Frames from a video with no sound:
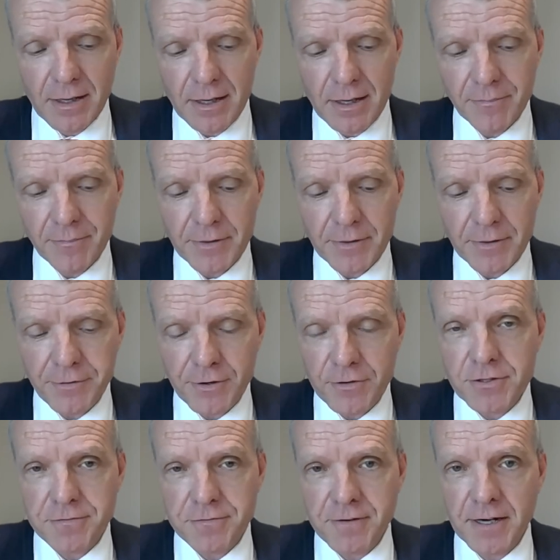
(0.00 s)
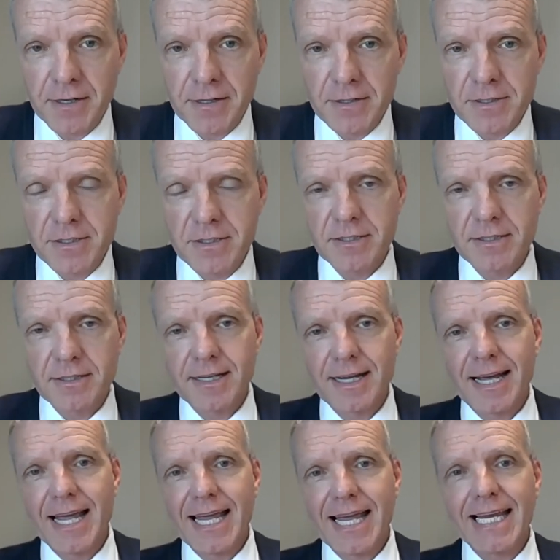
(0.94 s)
The future fund
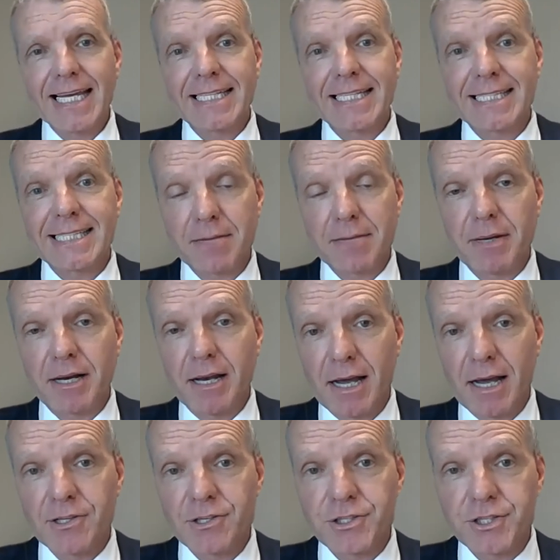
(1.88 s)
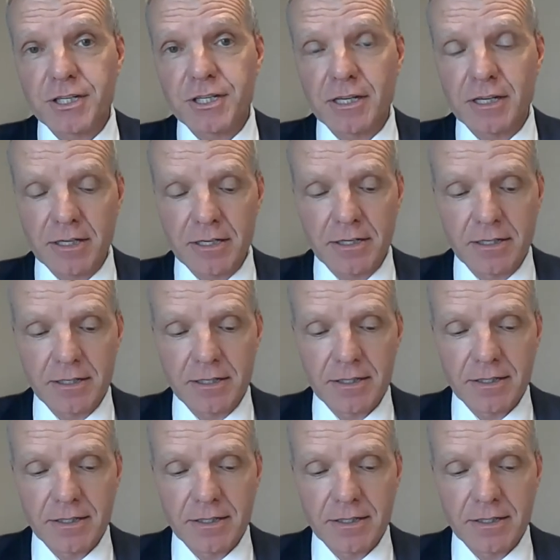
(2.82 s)
at December last year